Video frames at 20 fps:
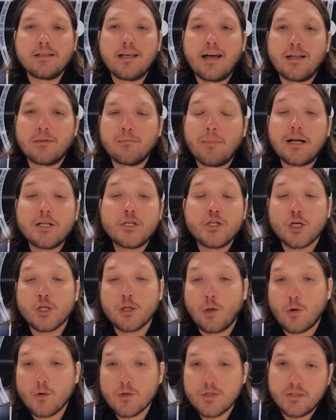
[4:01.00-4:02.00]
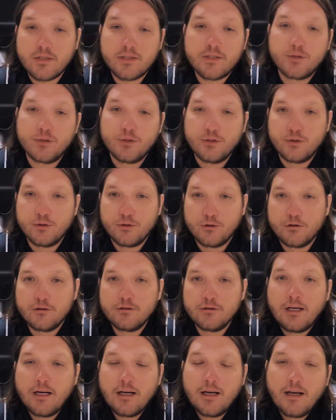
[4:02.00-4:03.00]
then much closer to
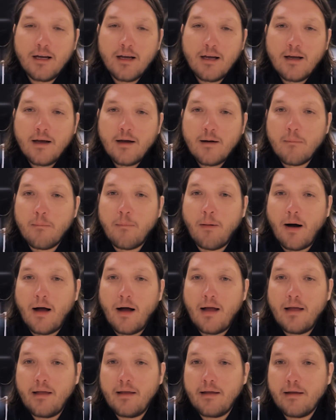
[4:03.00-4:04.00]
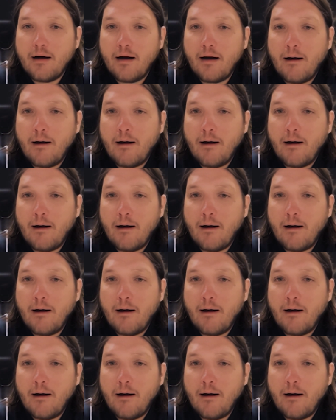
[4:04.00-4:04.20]
you by,